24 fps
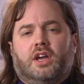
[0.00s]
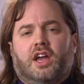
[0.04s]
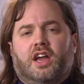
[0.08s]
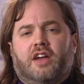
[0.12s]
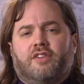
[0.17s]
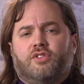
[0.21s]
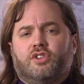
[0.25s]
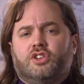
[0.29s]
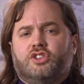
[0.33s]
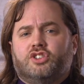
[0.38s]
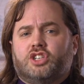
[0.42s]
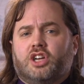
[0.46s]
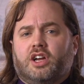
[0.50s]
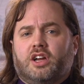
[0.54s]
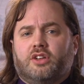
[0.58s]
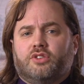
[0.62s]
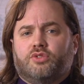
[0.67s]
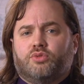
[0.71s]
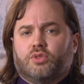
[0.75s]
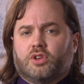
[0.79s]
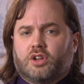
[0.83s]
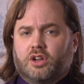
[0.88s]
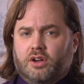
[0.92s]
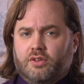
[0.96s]
Every child's
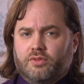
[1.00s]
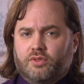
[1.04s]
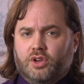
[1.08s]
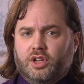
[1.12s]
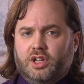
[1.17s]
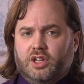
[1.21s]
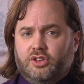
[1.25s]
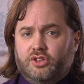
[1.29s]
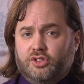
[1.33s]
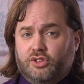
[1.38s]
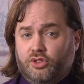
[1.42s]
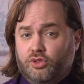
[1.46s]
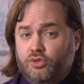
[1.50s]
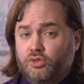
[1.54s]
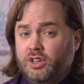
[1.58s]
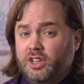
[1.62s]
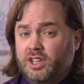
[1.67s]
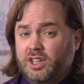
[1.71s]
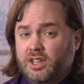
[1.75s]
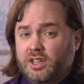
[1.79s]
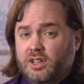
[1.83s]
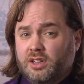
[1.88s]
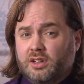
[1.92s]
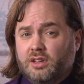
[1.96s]
recovery is
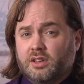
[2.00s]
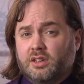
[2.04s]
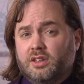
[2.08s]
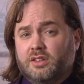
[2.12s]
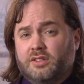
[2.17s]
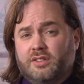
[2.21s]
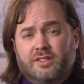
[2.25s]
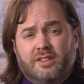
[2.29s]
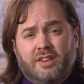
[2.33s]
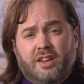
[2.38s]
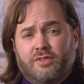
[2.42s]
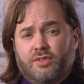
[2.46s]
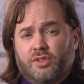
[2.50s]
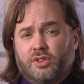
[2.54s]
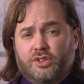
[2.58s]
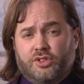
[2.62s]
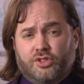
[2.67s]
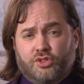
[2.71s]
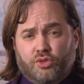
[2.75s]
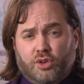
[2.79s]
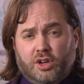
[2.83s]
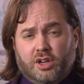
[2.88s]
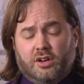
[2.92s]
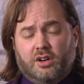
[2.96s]
unique. It's never a
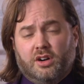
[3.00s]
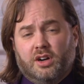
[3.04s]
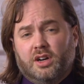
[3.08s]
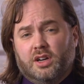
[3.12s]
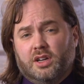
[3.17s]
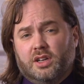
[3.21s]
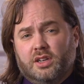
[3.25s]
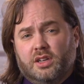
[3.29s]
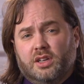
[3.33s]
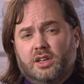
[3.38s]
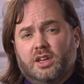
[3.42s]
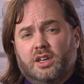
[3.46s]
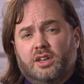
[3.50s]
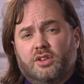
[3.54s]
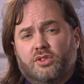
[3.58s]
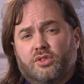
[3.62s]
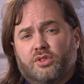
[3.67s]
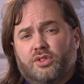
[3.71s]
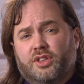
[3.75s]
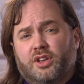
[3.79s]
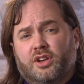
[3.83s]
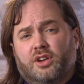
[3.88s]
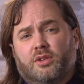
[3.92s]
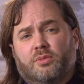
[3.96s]
straight line, and your
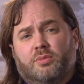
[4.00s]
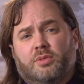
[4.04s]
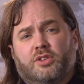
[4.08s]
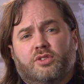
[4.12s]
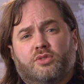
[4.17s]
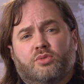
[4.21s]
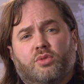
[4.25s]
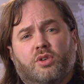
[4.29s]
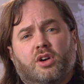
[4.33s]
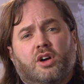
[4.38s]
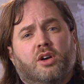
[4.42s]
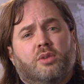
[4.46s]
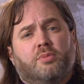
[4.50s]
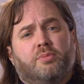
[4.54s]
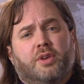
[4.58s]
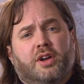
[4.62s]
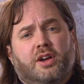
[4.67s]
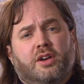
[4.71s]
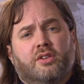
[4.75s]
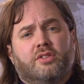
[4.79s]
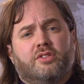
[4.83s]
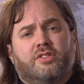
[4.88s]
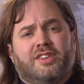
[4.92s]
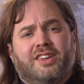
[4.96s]
therapist will help
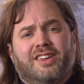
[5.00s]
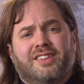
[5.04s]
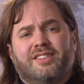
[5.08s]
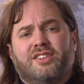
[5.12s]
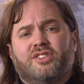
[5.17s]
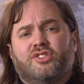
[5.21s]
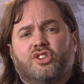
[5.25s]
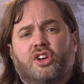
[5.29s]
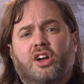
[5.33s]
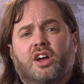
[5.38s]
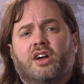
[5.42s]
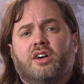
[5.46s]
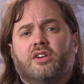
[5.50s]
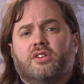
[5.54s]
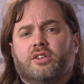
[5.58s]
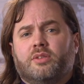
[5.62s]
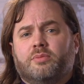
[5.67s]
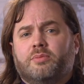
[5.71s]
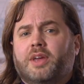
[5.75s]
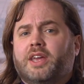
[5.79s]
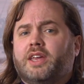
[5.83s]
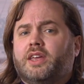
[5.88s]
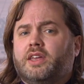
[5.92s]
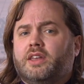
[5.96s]
parents and the child in
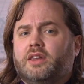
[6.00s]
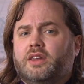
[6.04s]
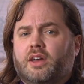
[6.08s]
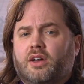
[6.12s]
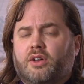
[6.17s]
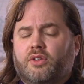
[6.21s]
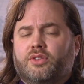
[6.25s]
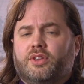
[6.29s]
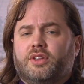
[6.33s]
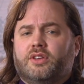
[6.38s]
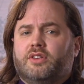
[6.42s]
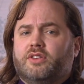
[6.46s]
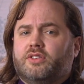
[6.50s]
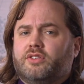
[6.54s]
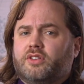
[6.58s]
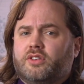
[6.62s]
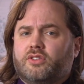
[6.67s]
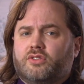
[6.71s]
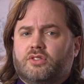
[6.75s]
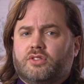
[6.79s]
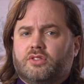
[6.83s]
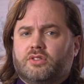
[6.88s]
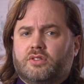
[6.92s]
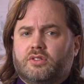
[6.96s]
making healthy
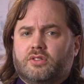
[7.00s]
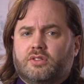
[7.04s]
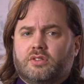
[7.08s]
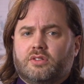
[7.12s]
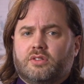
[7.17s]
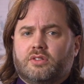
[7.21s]
decisions.